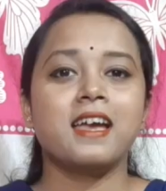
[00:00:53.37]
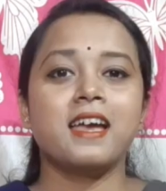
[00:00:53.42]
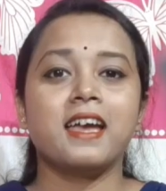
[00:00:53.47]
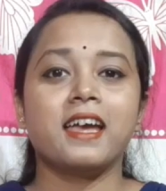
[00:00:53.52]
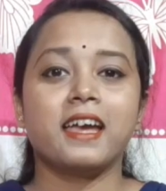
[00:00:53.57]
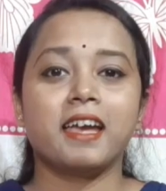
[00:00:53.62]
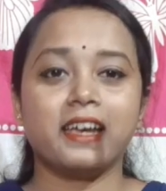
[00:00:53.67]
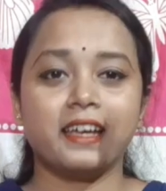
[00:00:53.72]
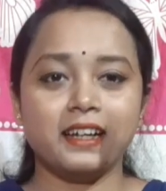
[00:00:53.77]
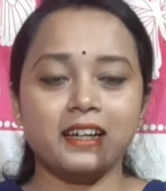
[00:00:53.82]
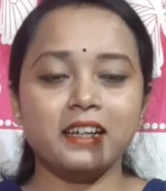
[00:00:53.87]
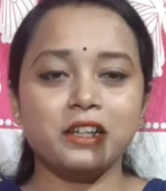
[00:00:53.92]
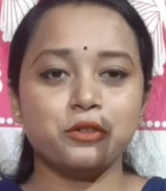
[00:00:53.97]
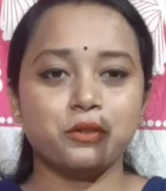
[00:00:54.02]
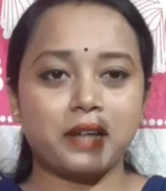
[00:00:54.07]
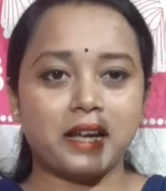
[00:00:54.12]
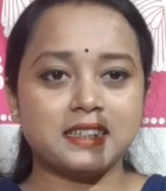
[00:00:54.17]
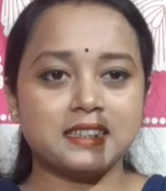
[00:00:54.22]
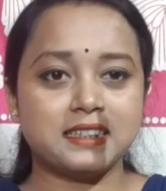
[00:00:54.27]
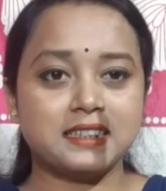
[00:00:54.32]
Here you
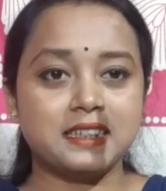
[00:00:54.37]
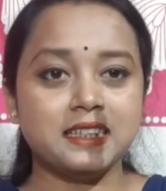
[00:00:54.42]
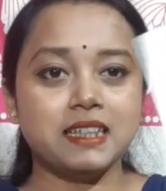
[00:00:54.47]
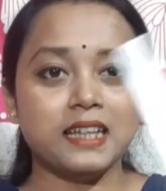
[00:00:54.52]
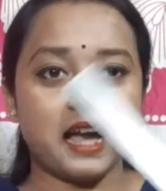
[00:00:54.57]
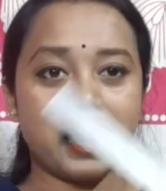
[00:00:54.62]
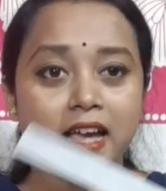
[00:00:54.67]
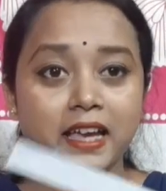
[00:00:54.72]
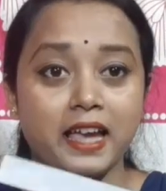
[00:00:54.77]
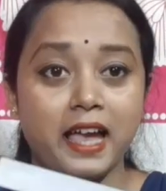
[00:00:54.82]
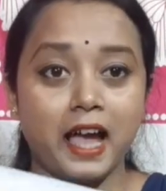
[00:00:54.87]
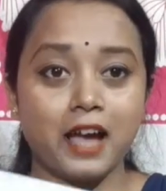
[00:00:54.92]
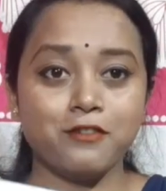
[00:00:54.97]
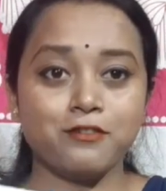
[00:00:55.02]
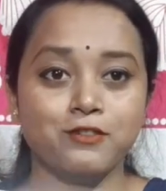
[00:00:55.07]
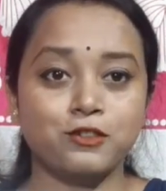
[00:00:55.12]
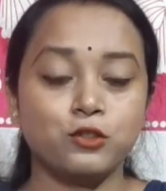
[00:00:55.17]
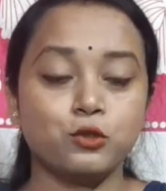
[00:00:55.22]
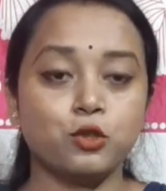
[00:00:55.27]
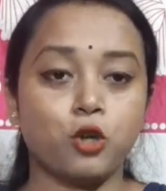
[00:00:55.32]
can see I have
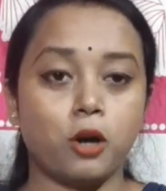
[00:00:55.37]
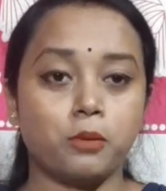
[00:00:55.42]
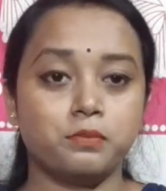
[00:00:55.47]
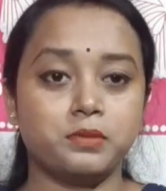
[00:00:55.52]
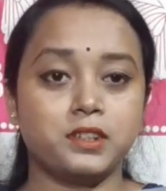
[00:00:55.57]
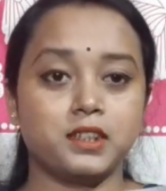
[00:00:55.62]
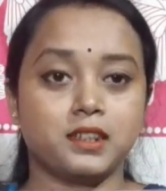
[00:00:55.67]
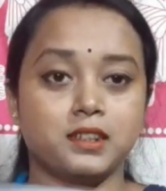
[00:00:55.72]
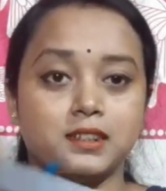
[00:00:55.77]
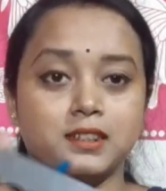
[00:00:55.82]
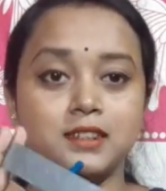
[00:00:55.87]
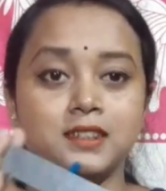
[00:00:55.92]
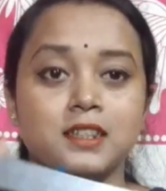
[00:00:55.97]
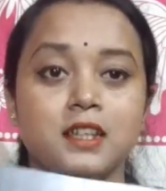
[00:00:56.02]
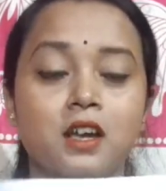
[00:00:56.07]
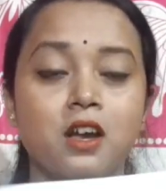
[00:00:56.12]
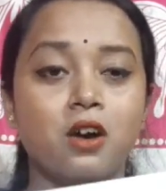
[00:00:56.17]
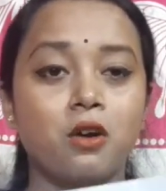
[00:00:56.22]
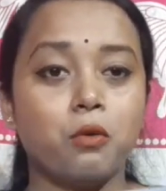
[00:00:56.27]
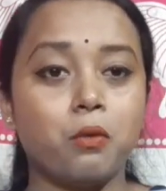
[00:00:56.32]
two objects.
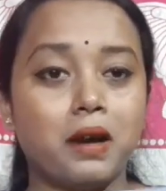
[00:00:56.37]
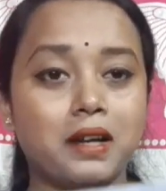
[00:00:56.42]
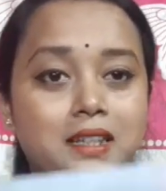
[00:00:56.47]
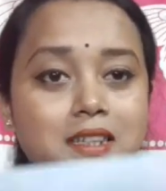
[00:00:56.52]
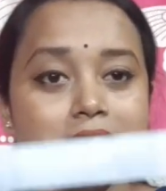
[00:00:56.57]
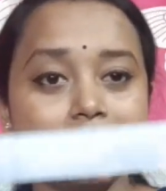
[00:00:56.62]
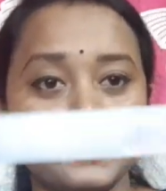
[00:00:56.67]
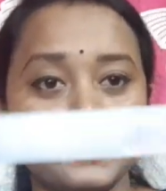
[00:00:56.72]
What is